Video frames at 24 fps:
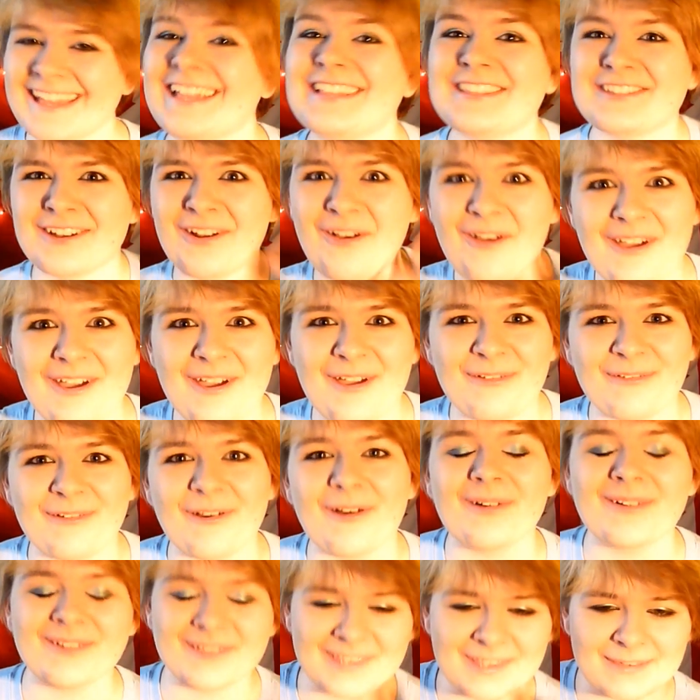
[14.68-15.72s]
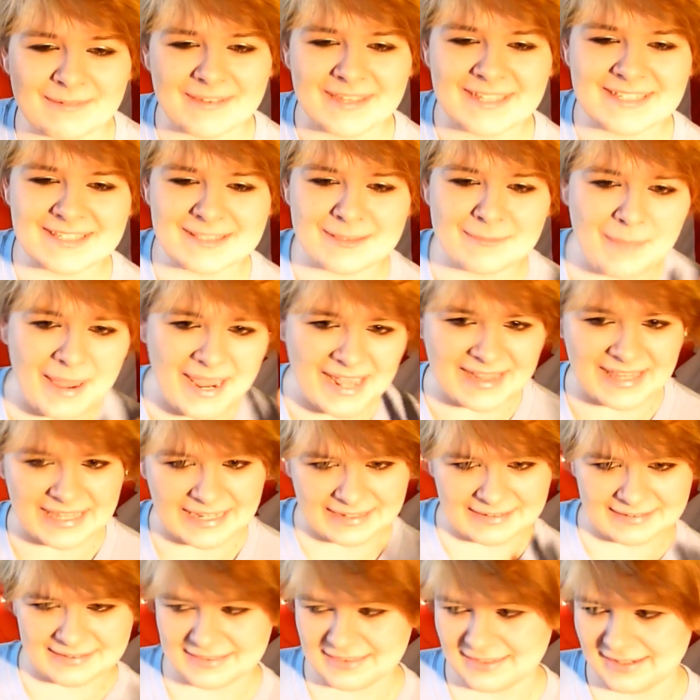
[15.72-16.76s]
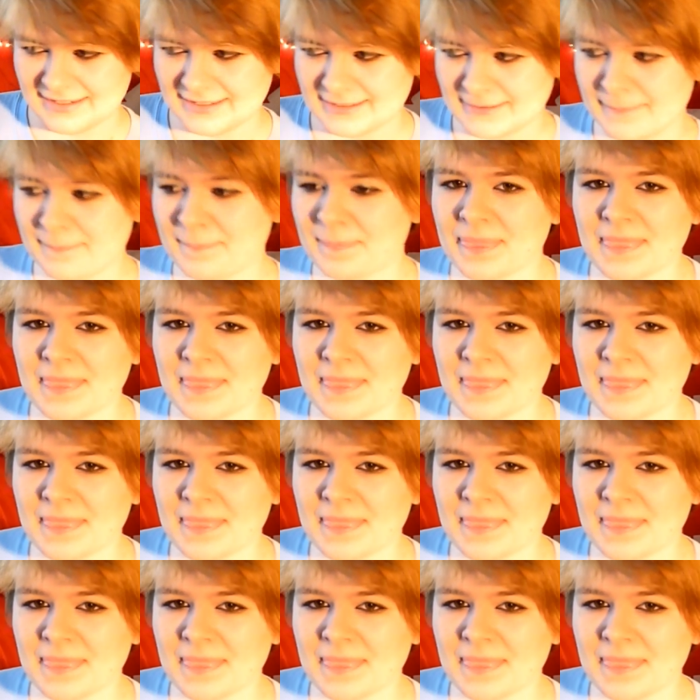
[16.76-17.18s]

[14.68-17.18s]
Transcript: it's not her fault, it's the mailing thing.